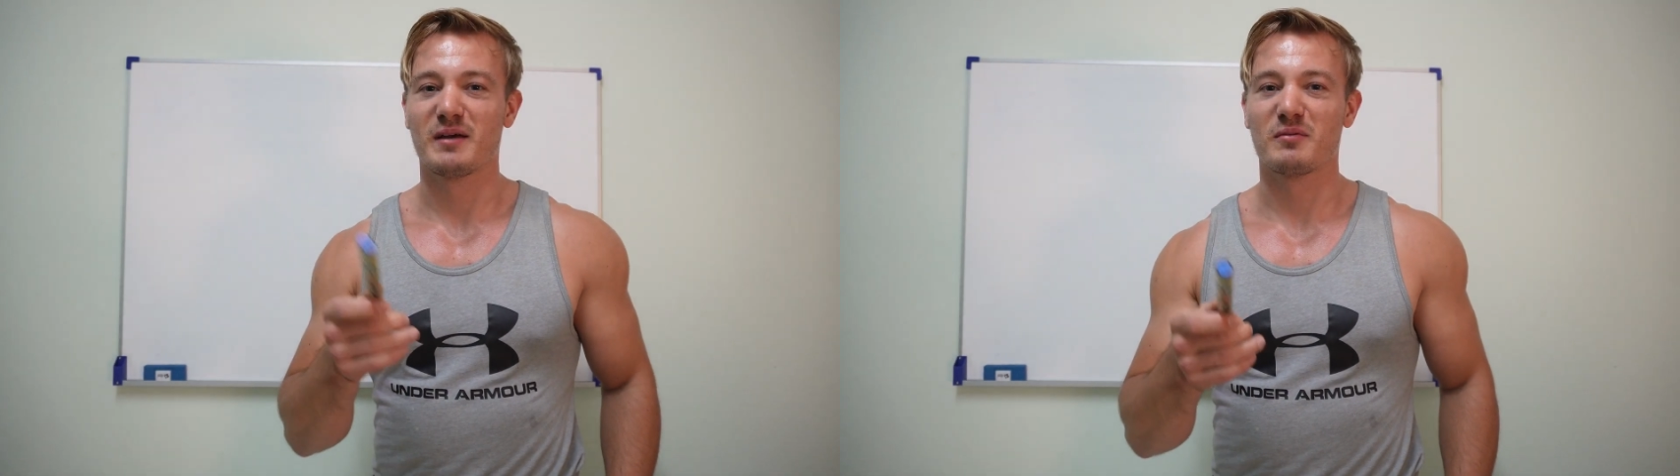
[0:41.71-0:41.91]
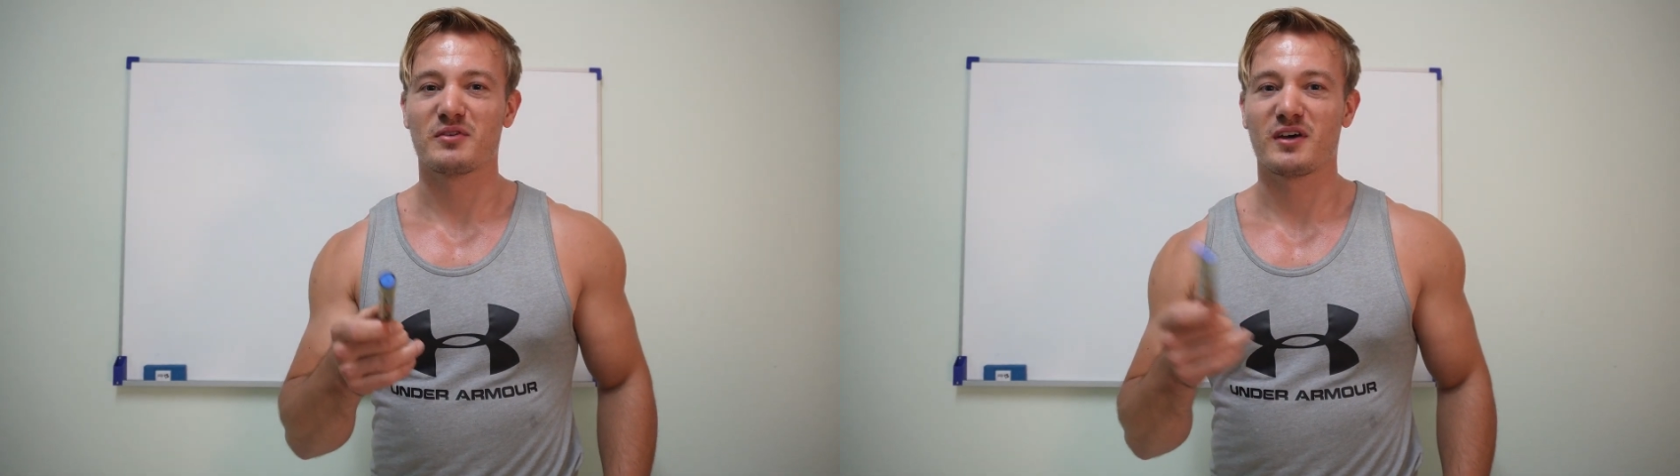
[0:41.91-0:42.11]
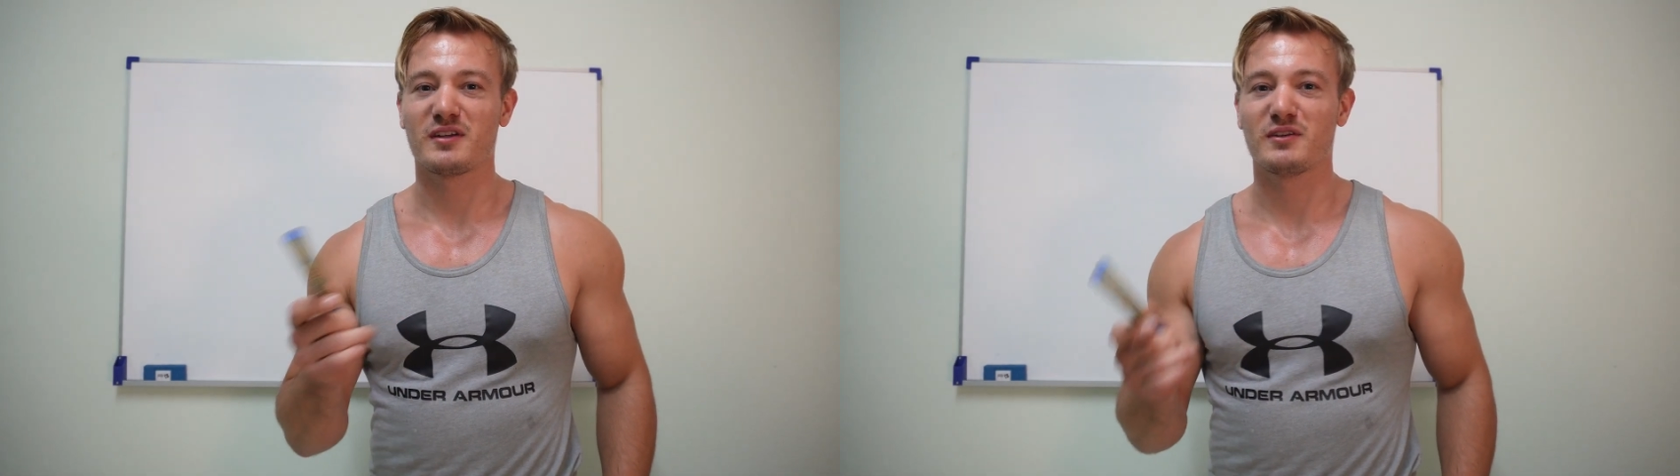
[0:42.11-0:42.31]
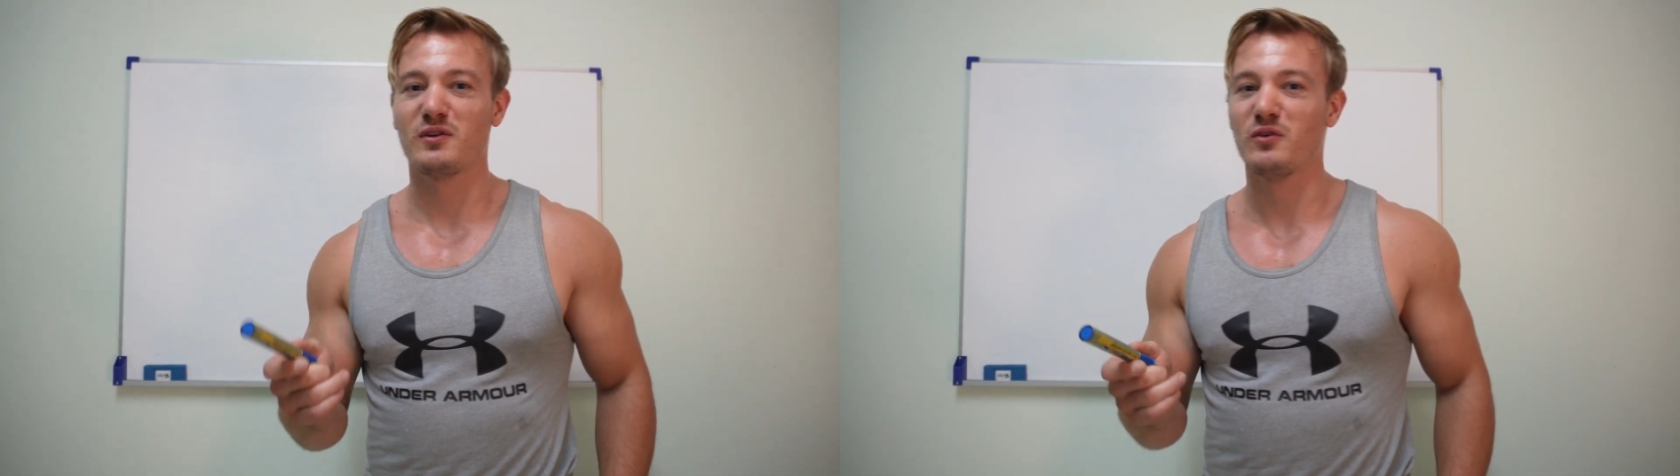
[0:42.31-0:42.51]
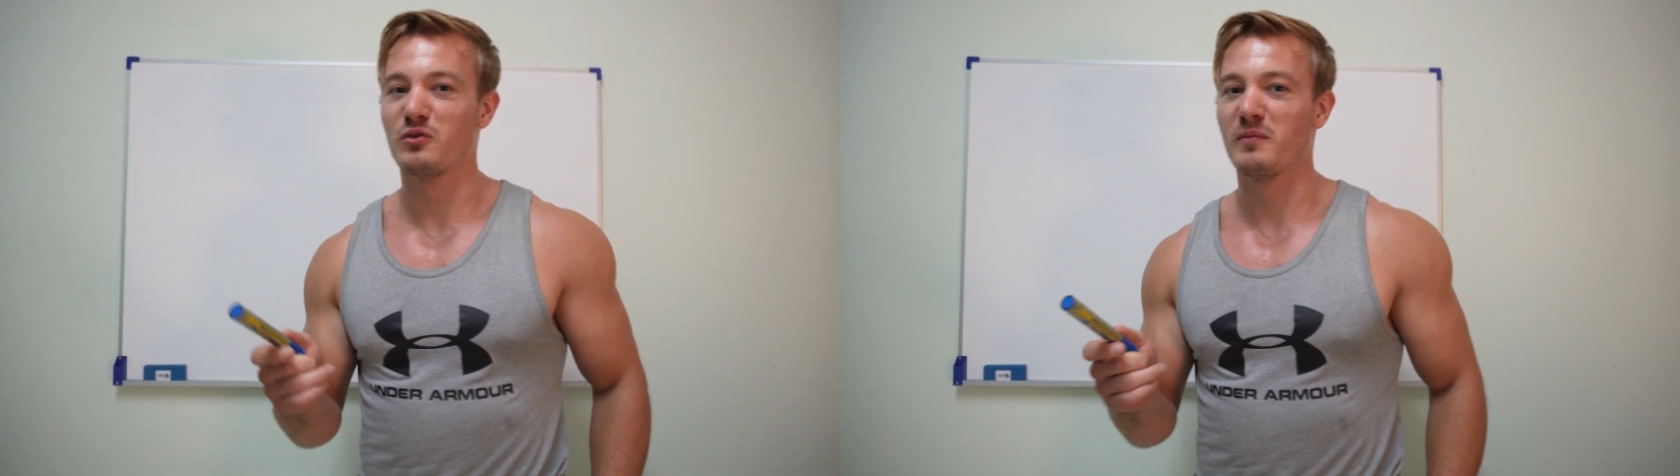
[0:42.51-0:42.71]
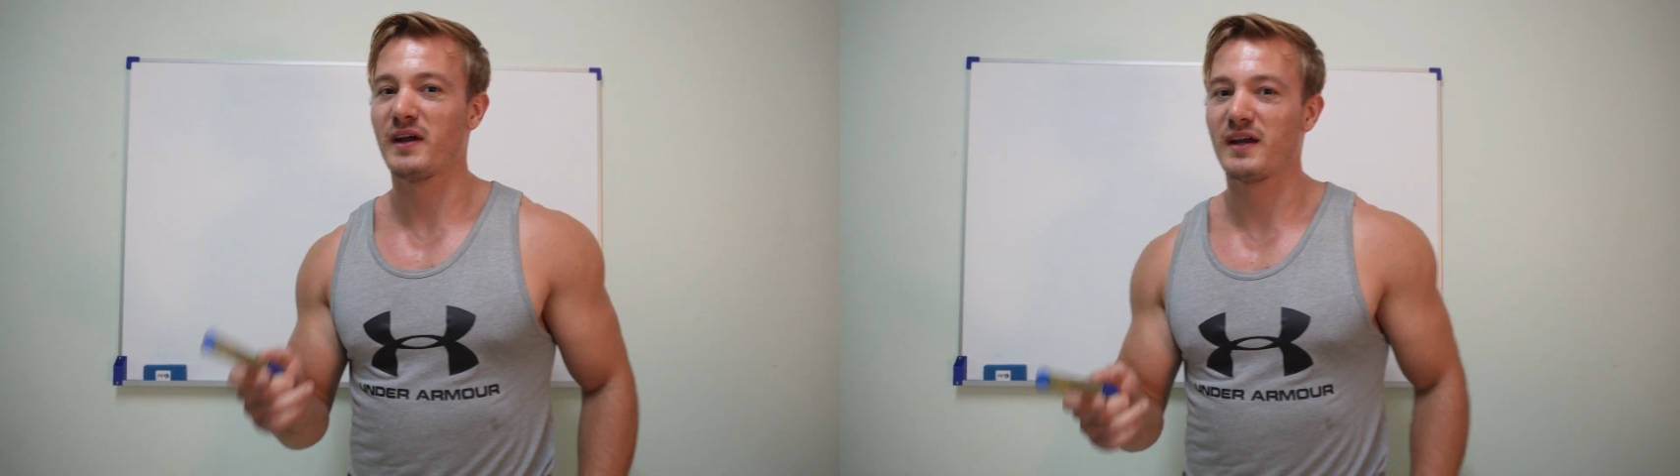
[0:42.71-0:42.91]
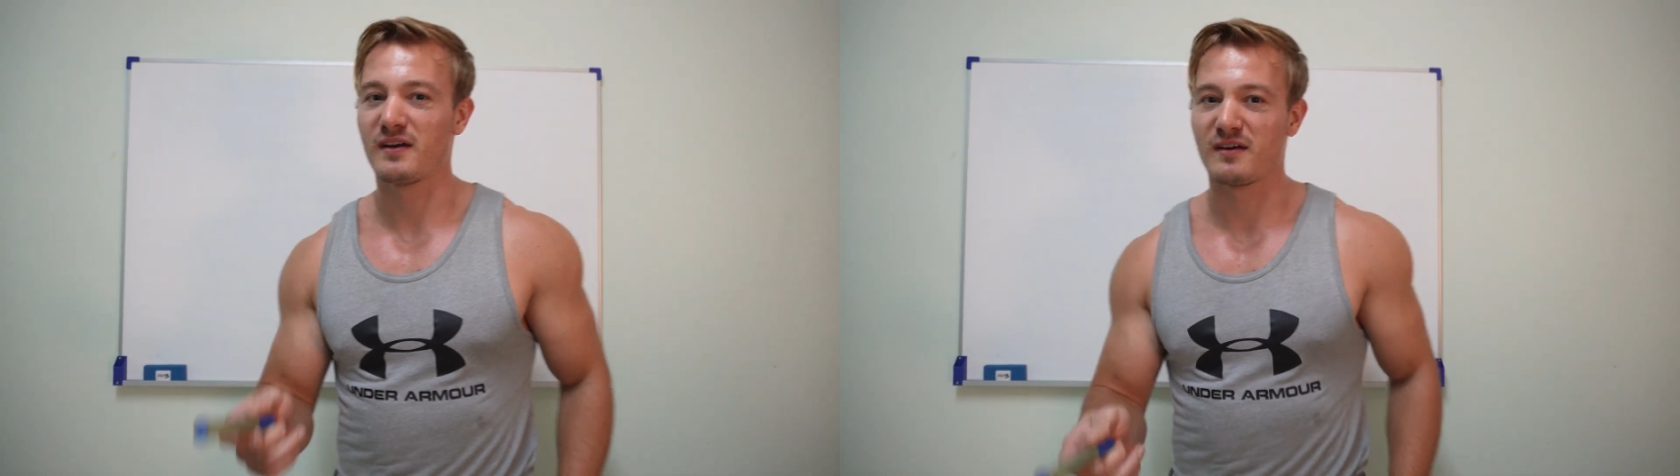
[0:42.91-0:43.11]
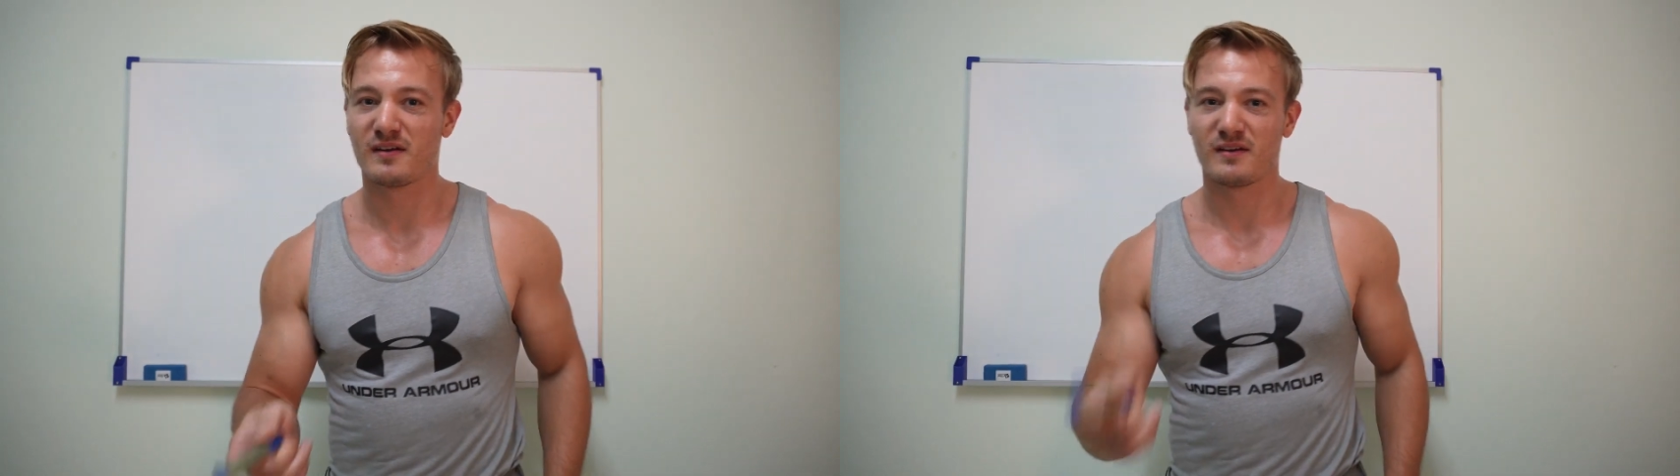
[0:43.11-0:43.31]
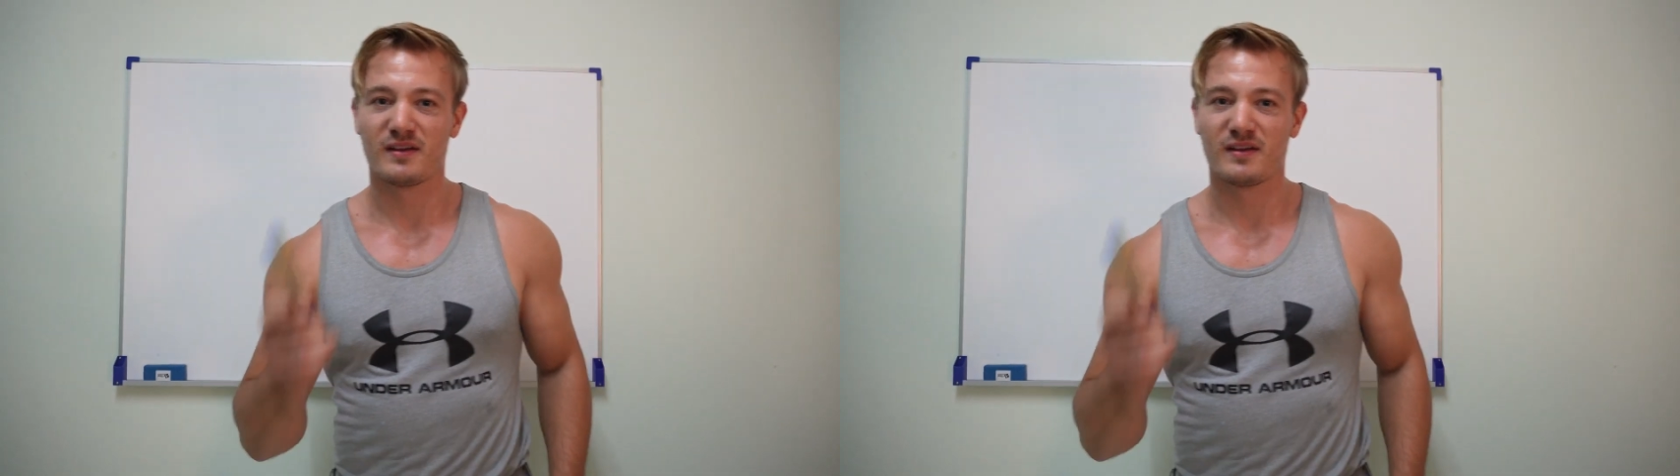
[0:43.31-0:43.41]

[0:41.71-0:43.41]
I'm starting to lose my hair.